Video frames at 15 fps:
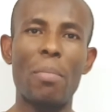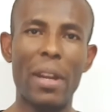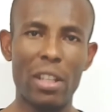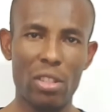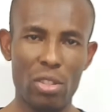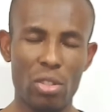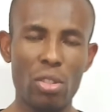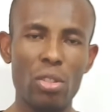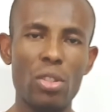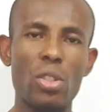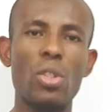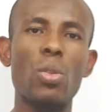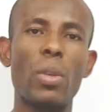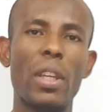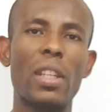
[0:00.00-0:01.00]
By
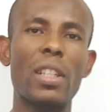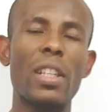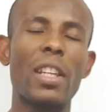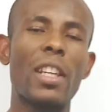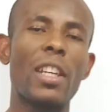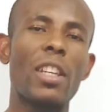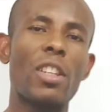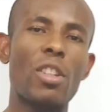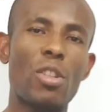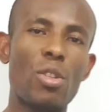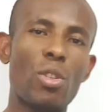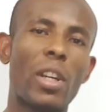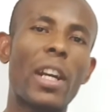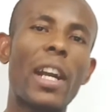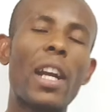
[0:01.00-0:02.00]
so doing,
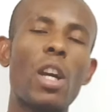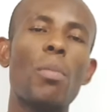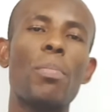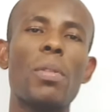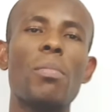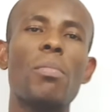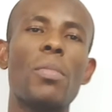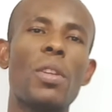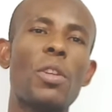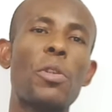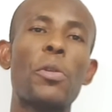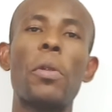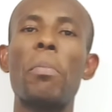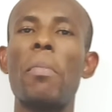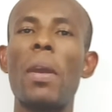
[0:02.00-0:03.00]
you are helping
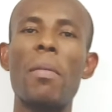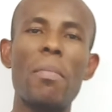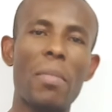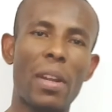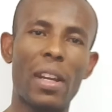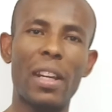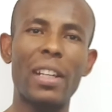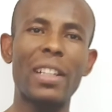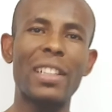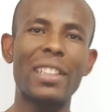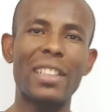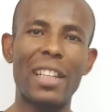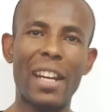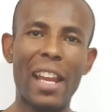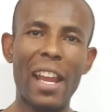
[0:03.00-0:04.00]
me remember
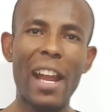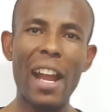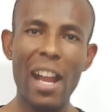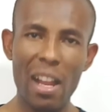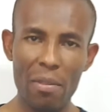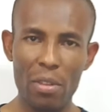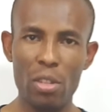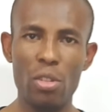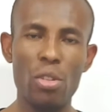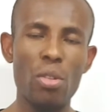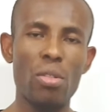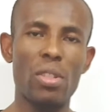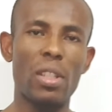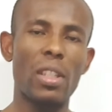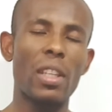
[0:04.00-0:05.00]
that I have a
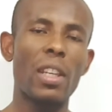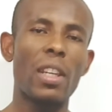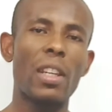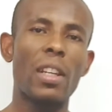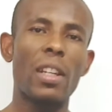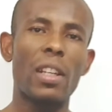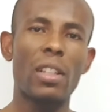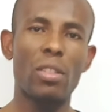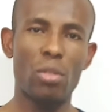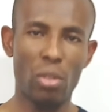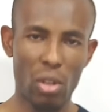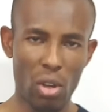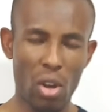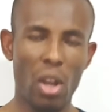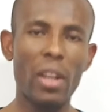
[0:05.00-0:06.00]
duty
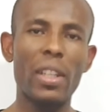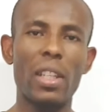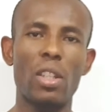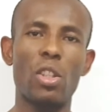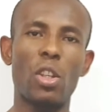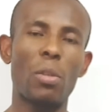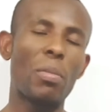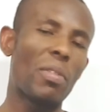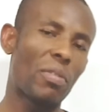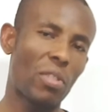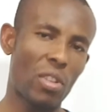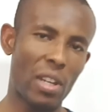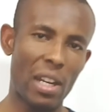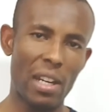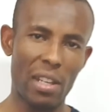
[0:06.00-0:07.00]
to lock the door
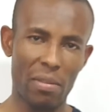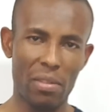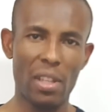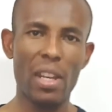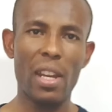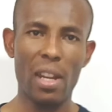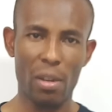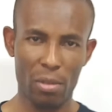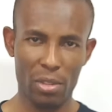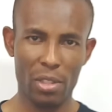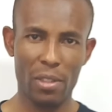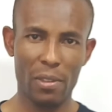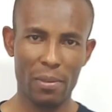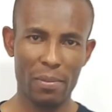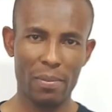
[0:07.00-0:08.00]
before I leave the
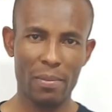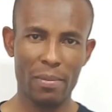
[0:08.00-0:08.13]
house.